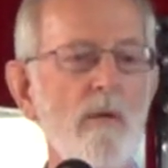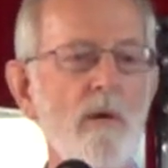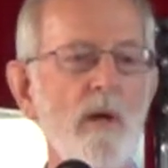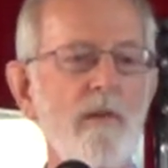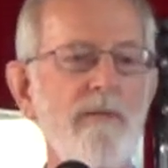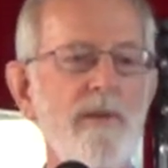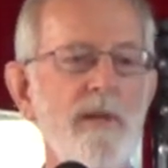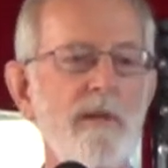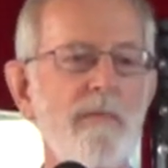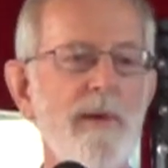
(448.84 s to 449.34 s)

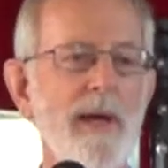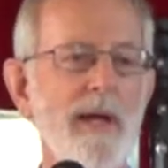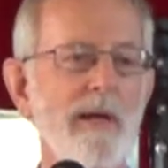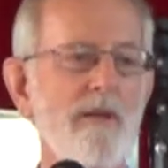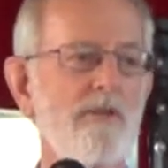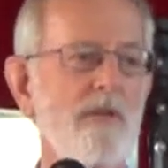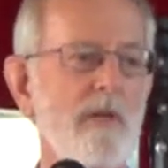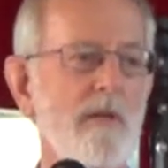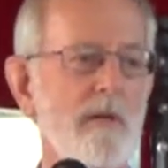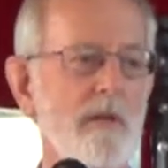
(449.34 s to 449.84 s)
Well, a field
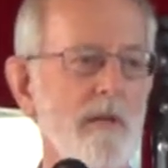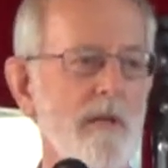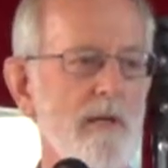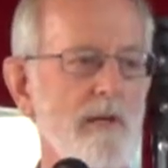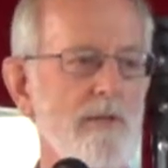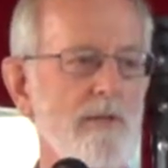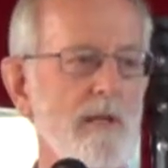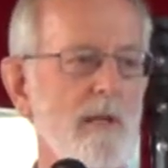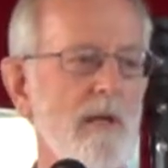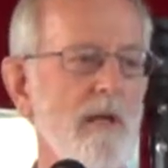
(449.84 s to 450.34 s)
manager
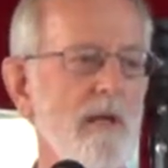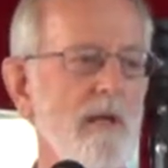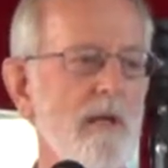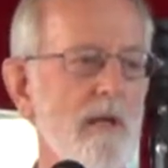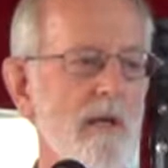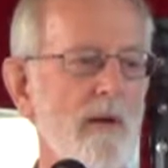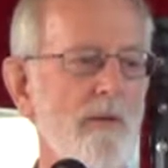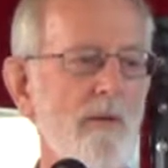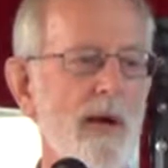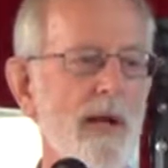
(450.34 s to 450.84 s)
is,
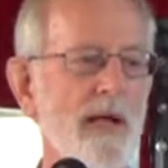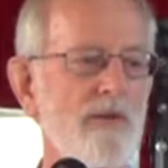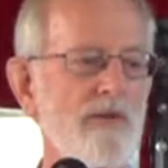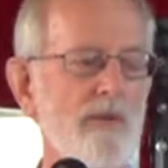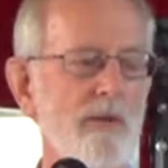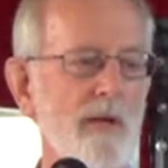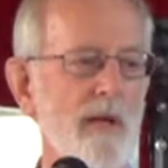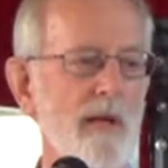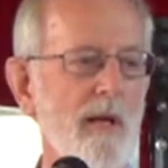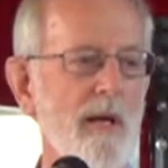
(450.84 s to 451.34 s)
in a way, it's
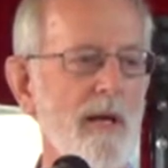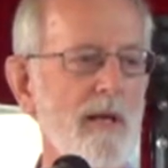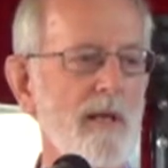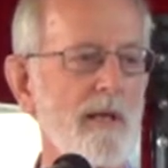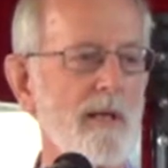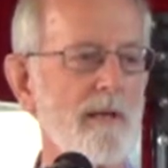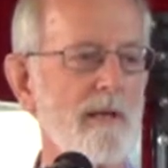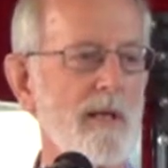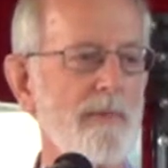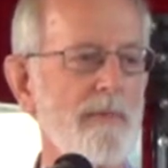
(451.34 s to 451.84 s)
sort of like
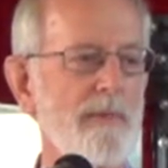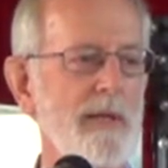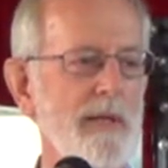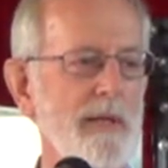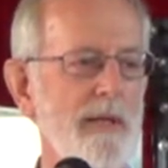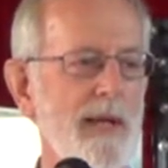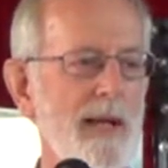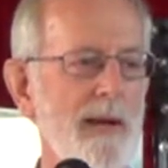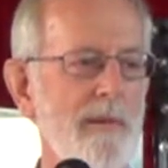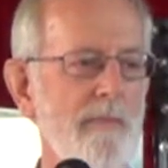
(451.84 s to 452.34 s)
a
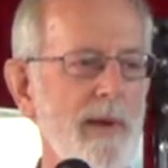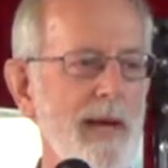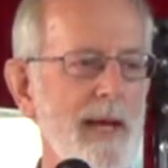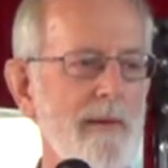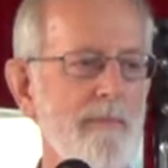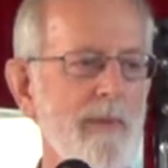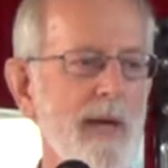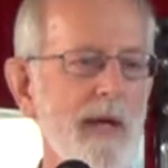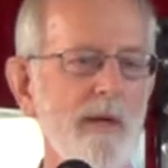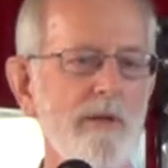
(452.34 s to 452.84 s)
deputy
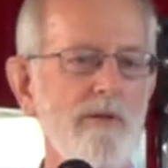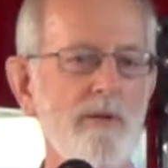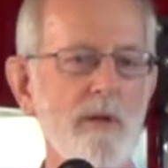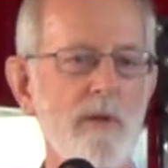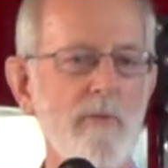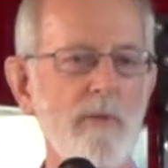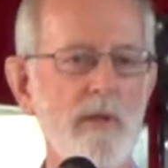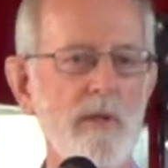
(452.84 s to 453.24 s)
campaign manager,